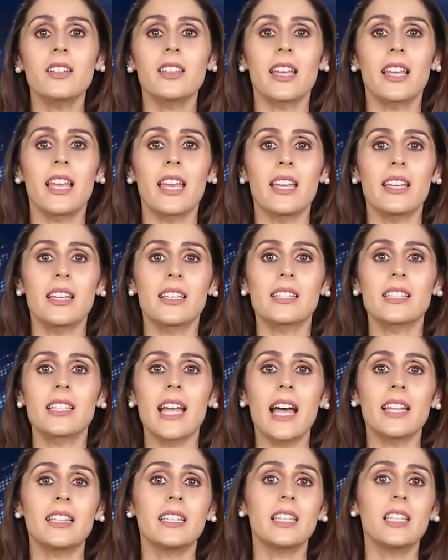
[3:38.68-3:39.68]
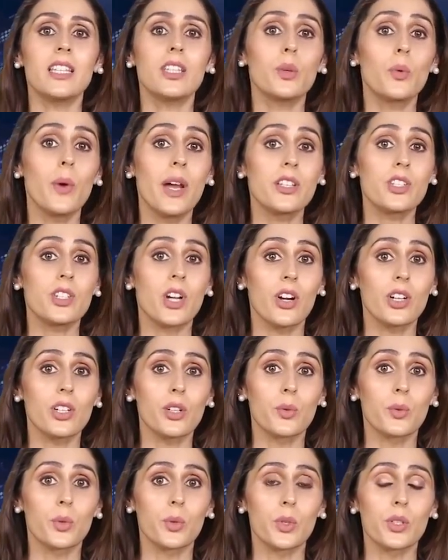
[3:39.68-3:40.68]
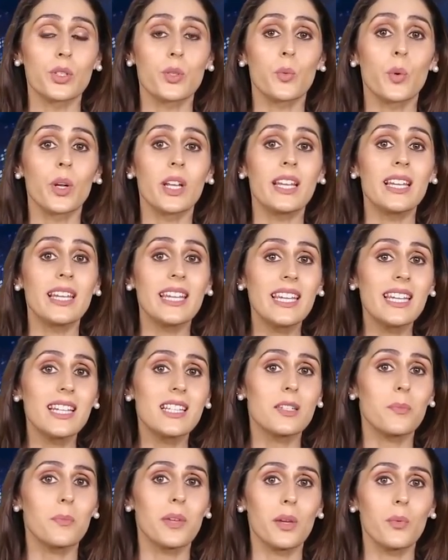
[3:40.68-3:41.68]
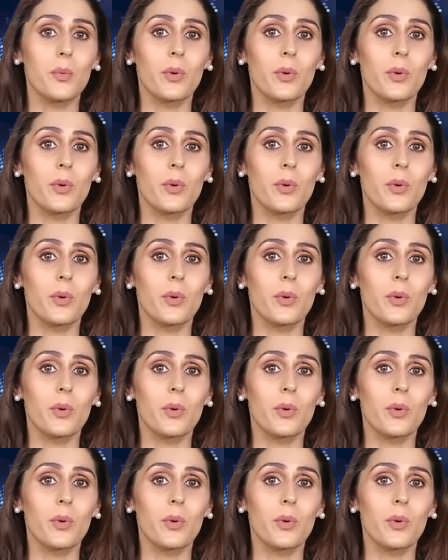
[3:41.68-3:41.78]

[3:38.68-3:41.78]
thing is that the UN Charter rules would need to be